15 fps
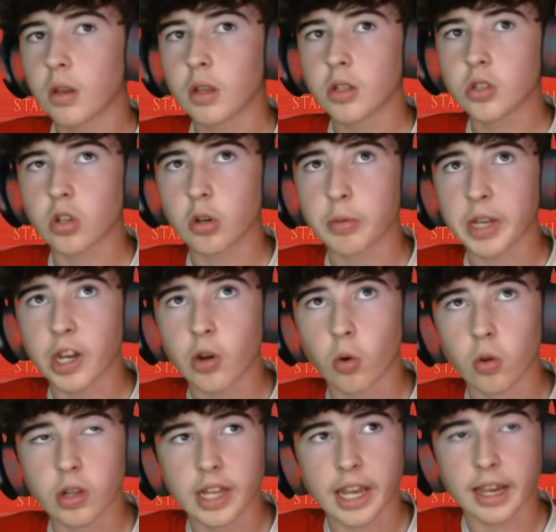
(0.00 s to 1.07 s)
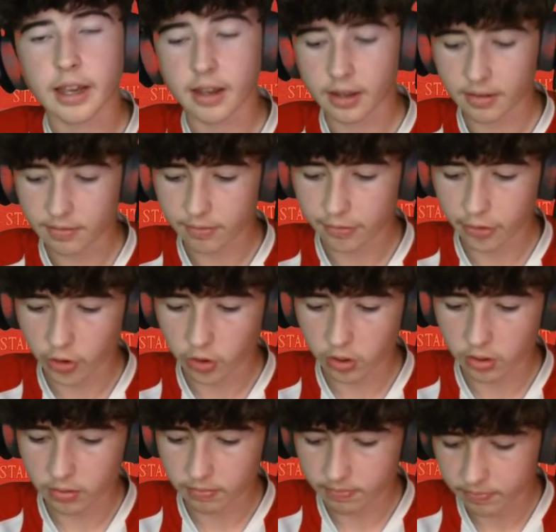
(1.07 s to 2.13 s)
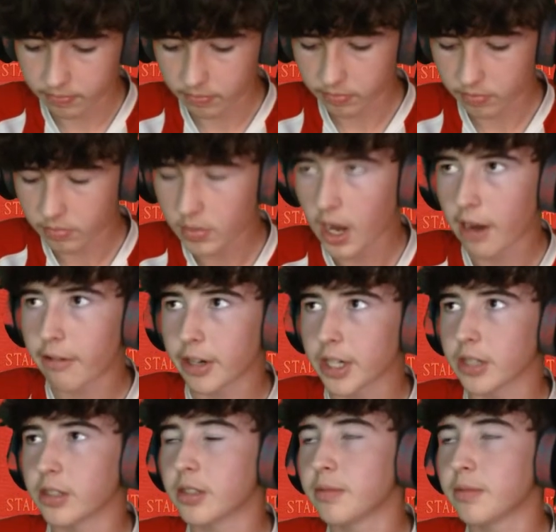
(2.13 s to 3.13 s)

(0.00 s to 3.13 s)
It's going to be a goal kick for Harrogate.